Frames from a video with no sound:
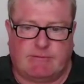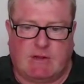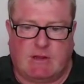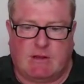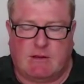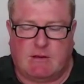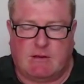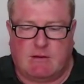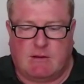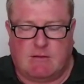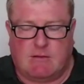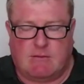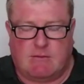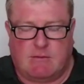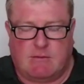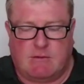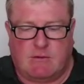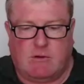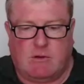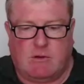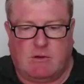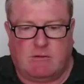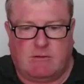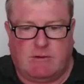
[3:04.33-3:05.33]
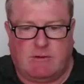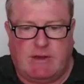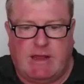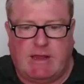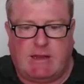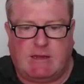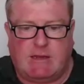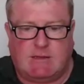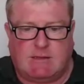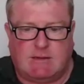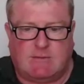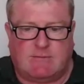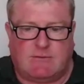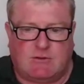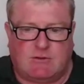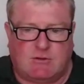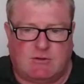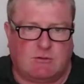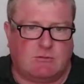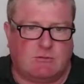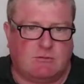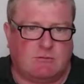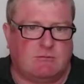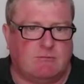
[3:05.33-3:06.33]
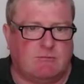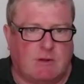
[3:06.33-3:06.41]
are not native to,